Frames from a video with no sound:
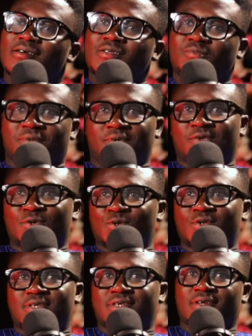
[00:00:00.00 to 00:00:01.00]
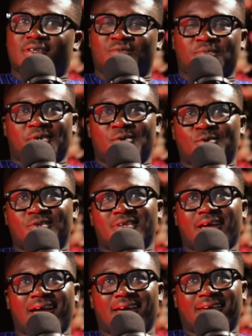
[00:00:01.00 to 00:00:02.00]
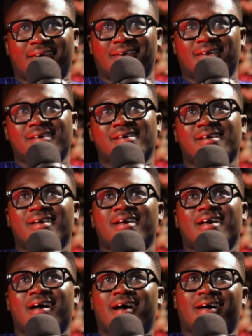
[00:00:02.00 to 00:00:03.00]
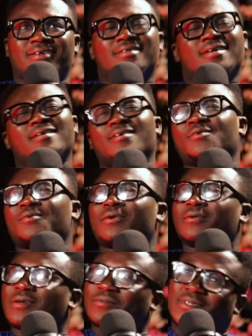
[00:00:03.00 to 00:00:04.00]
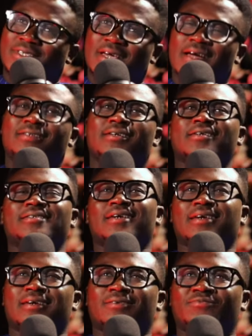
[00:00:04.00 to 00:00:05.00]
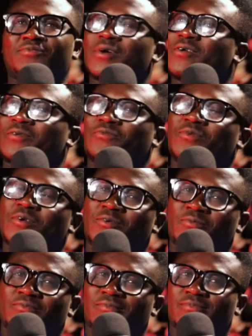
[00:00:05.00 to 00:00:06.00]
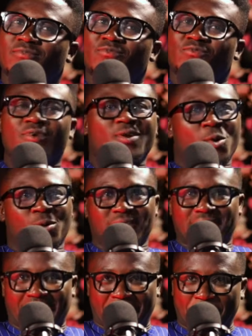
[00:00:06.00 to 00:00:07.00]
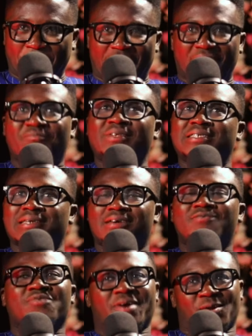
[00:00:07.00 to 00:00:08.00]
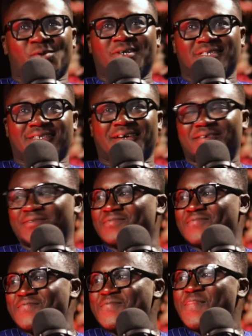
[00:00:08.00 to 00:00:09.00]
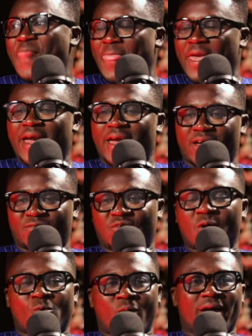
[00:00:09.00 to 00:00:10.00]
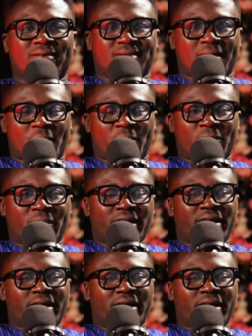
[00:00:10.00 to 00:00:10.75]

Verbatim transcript: It's been good. It's been good. I, I started. Let me say, I started singing for for. For a long time. I've been singing for a long time. Yeah, for a while now.